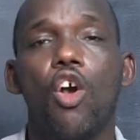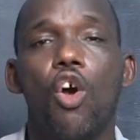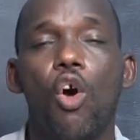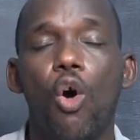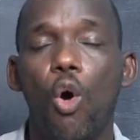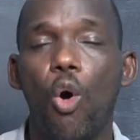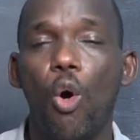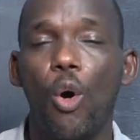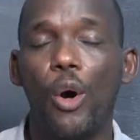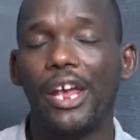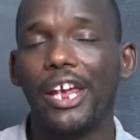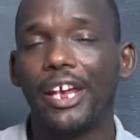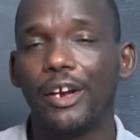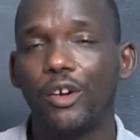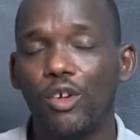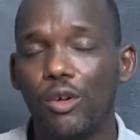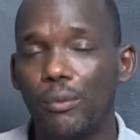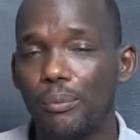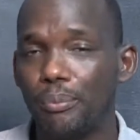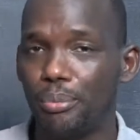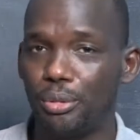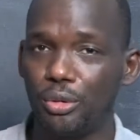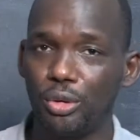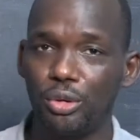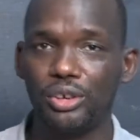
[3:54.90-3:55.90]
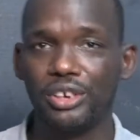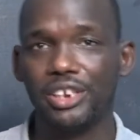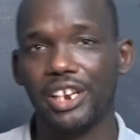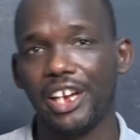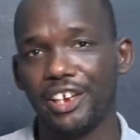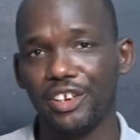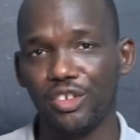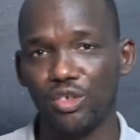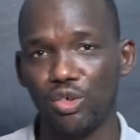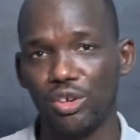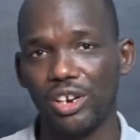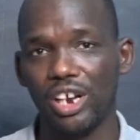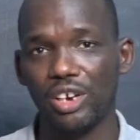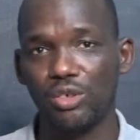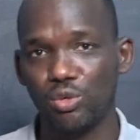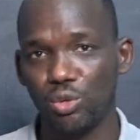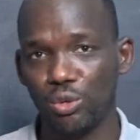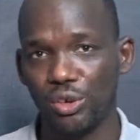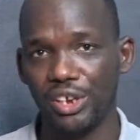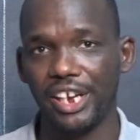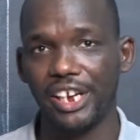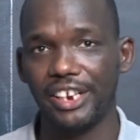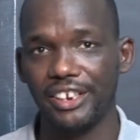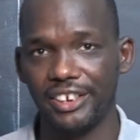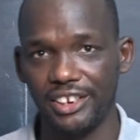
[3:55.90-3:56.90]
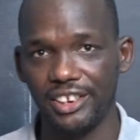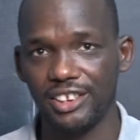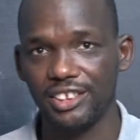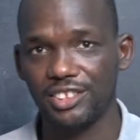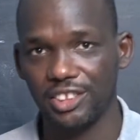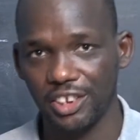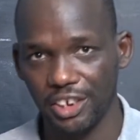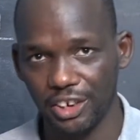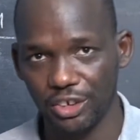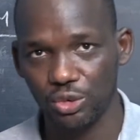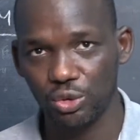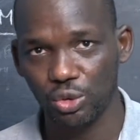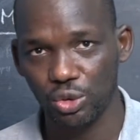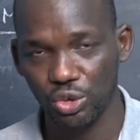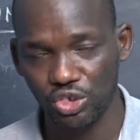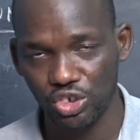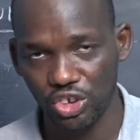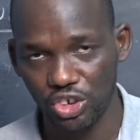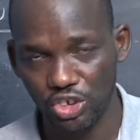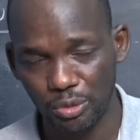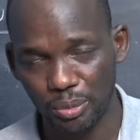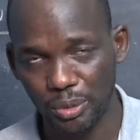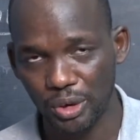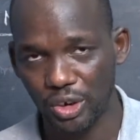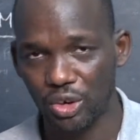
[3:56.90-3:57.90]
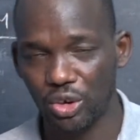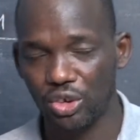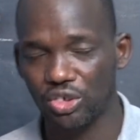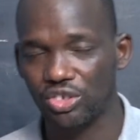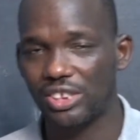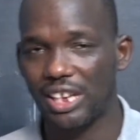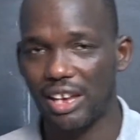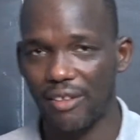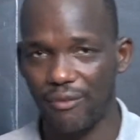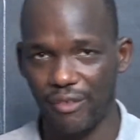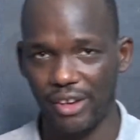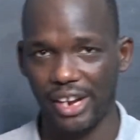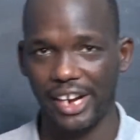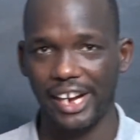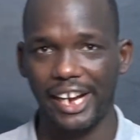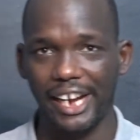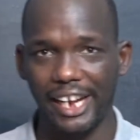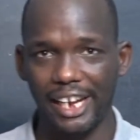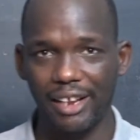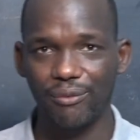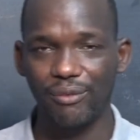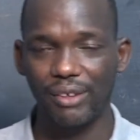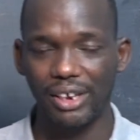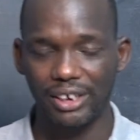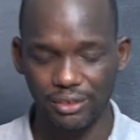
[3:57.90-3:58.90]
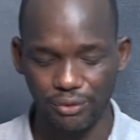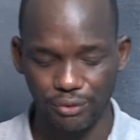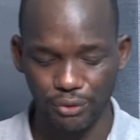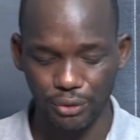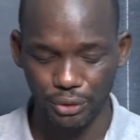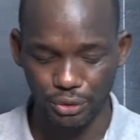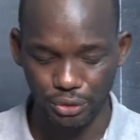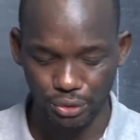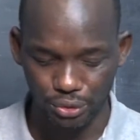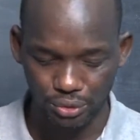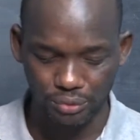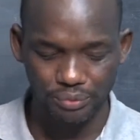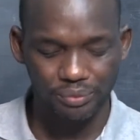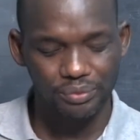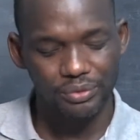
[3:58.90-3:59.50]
or a computer in order to get these resources, because they are very relevant for you.